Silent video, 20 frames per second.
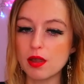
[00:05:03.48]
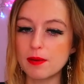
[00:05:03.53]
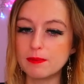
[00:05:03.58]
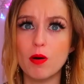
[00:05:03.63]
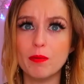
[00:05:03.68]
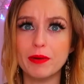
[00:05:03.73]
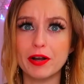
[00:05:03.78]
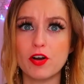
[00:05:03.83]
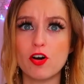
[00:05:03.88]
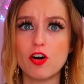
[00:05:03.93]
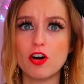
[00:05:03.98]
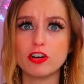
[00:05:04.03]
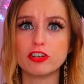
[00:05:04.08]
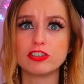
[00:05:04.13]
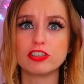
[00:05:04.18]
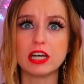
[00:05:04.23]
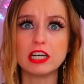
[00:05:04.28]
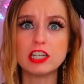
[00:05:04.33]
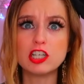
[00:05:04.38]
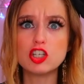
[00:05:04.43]
Oh my
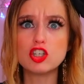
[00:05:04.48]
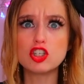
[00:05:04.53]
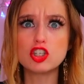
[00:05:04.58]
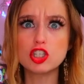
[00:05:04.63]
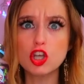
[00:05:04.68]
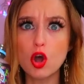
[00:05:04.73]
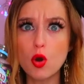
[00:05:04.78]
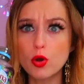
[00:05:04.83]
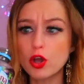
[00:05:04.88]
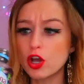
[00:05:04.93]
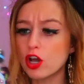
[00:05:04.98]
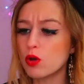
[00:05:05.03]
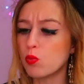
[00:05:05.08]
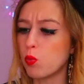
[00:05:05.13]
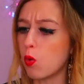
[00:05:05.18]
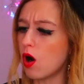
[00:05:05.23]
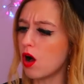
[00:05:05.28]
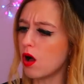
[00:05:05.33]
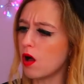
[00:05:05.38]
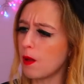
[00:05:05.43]
gosh, that is so good.
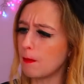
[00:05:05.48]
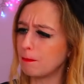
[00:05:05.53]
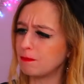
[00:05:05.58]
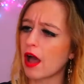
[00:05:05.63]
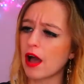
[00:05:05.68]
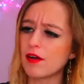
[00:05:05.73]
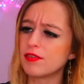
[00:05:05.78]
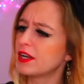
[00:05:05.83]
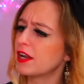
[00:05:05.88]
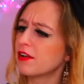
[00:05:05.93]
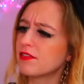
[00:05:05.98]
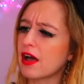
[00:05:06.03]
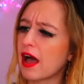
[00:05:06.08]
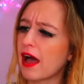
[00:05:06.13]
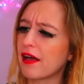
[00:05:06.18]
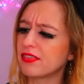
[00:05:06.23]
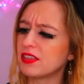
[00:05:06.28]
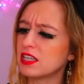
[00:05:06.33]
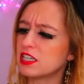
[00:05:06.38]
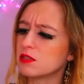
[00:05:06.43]
What? Have I never
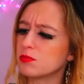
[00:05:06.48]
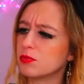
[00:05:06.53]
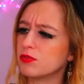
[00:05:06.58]
had this